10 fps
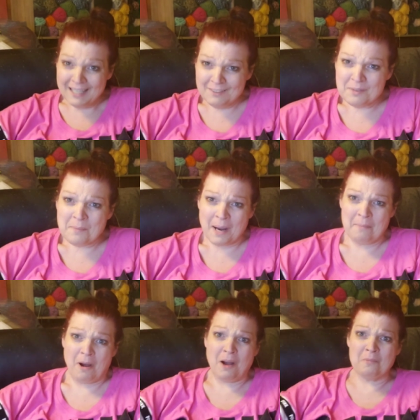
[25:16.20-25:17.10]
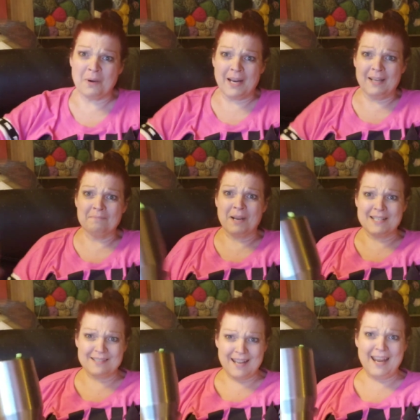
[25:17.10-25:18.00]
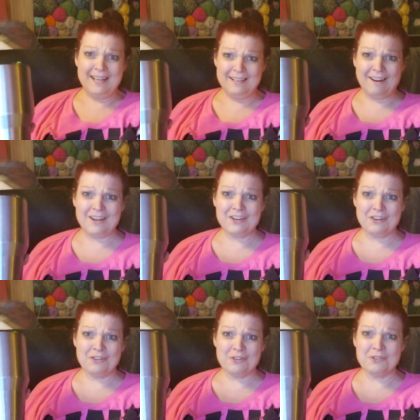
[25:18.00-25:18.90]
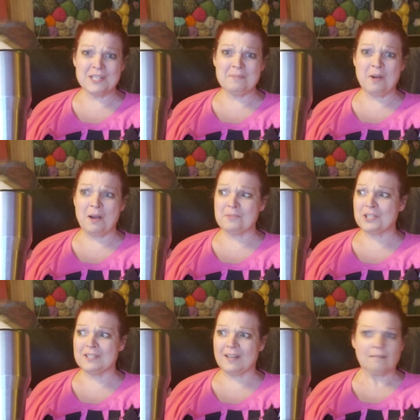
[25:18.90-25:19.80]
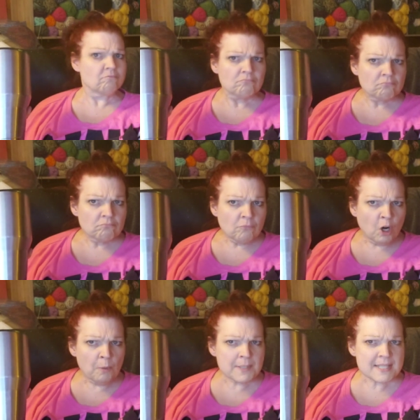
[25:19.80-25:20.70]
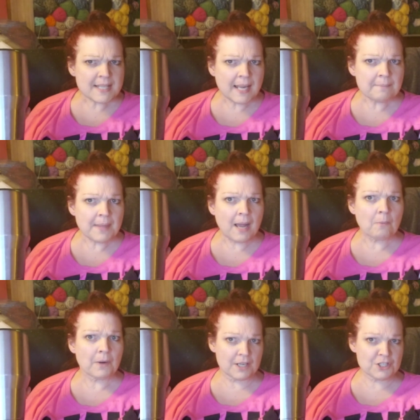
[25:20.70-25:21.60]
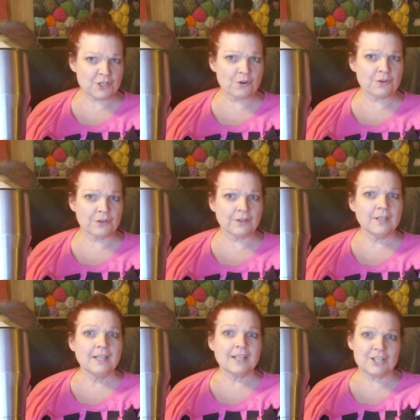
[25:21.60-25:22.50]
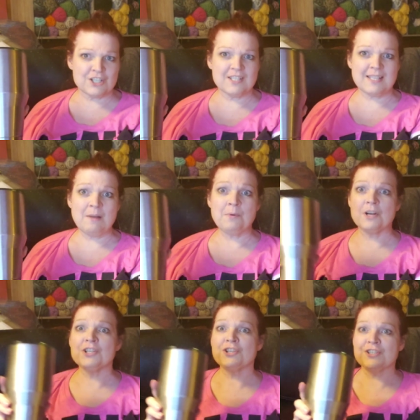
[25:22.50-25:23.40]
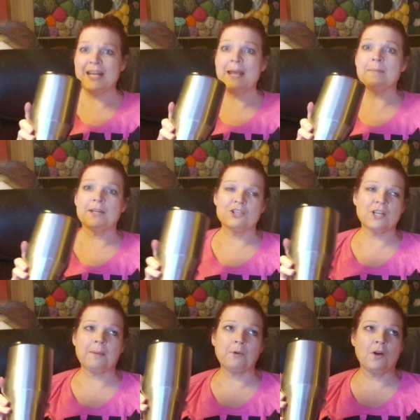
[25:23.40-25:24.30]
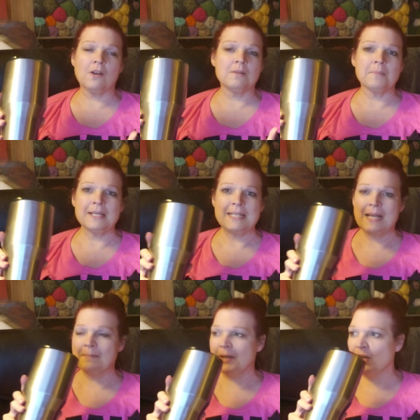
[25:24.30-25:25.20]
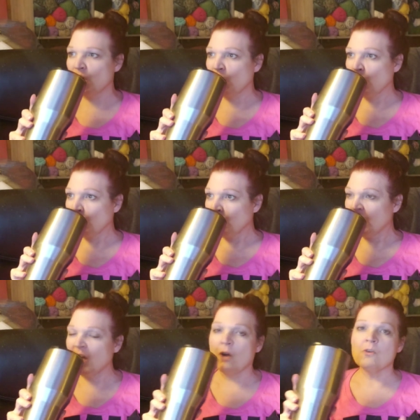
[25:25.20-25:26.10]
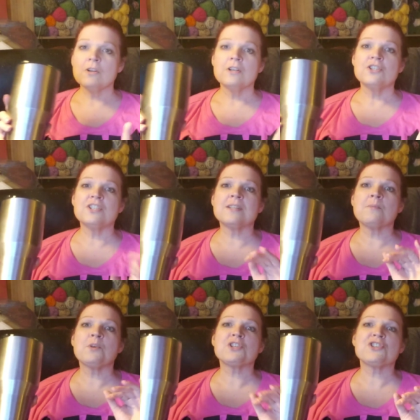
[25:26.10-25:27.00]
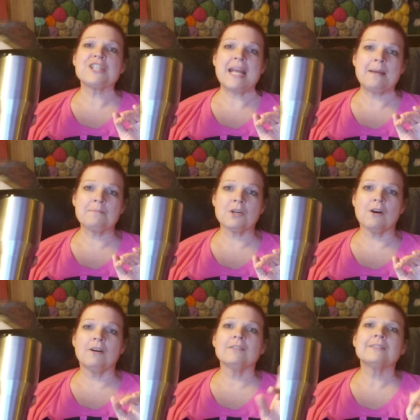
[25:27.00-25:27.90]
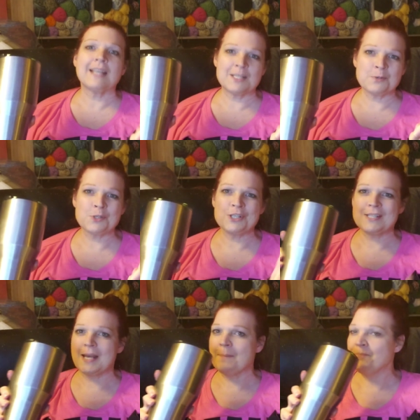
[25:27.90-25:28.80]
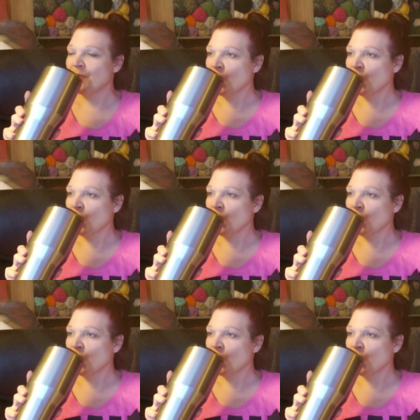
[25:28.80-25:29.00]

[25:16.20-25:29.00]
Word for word: even my mom went, my 89-year-old goosey mom, she's like, who would slam that when I showed her? Because she said, where's your damn it? She kept calling it my damn it. No, she said, where's your damn doll? That's what she said.